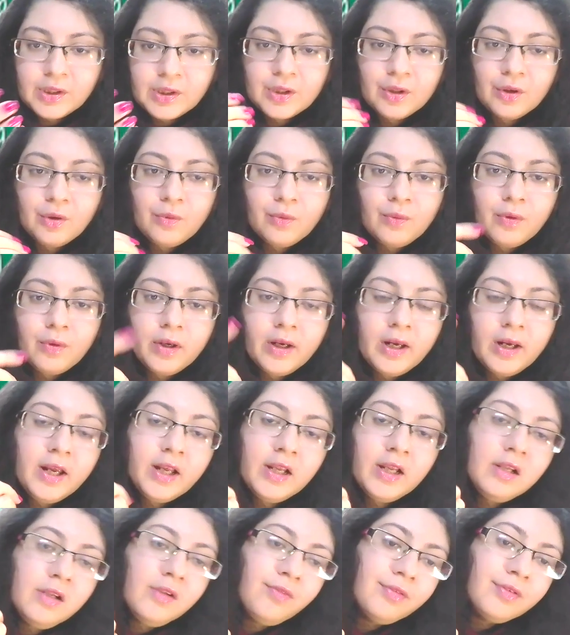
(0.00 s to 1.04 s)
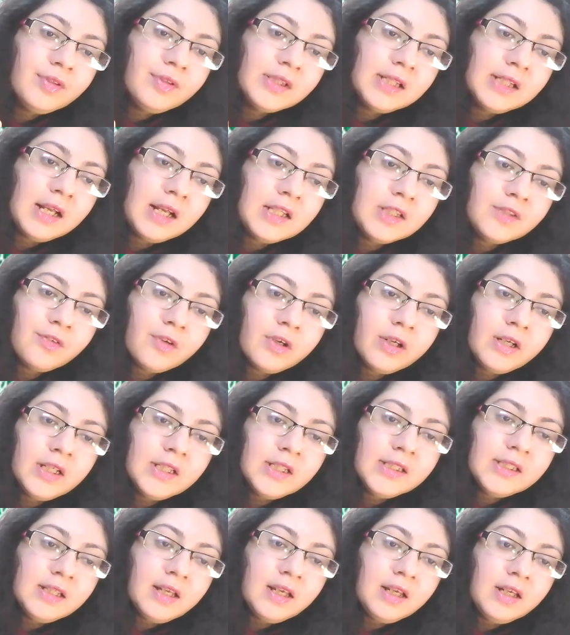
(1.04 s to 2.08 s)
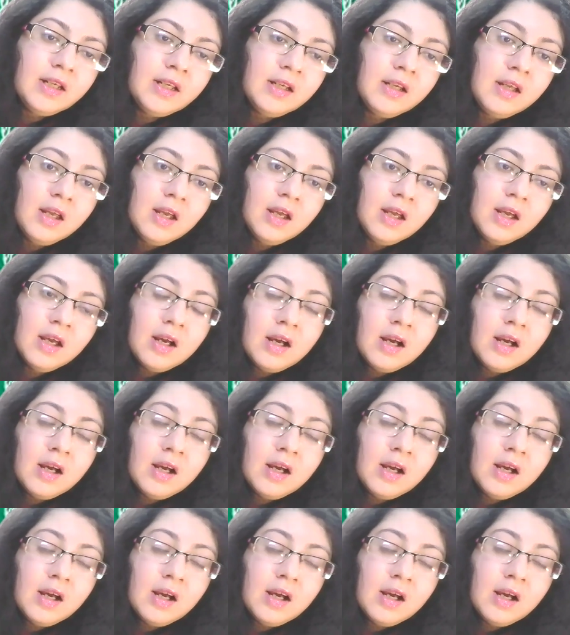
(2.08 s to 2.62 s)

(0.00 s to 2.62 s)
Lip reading: So L stands for listening,